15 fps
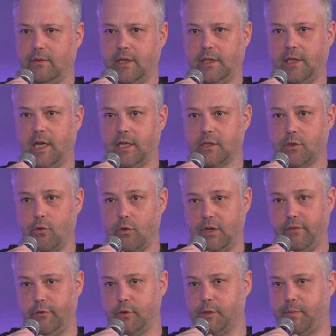gets called.
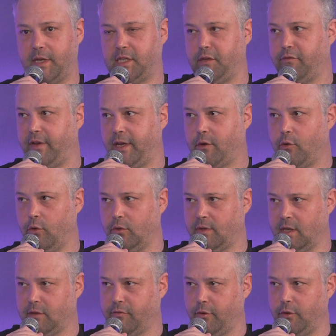If you specify a
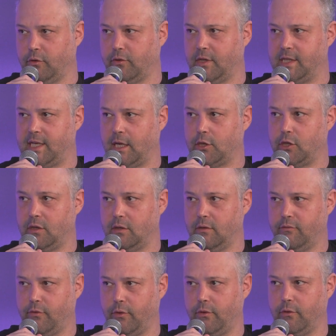contract for your transaction,
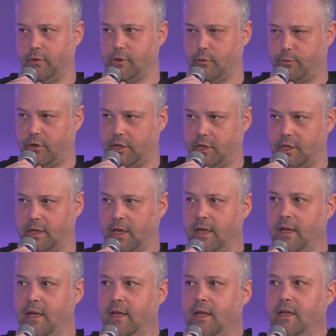for your user operation,
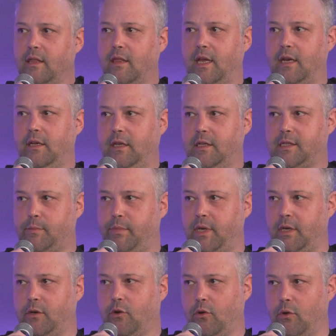then it's
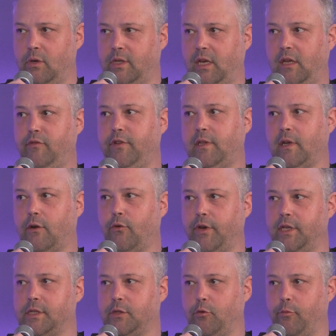being called, and if it
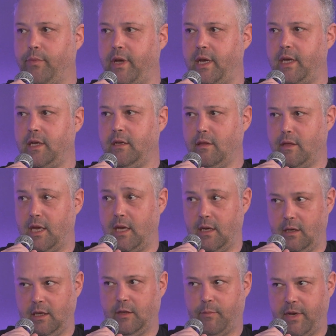agrees to pay,
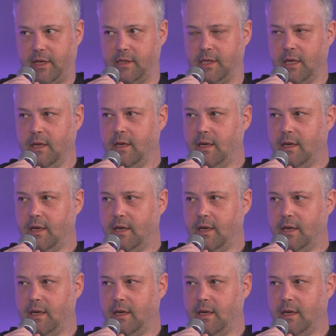then it pays.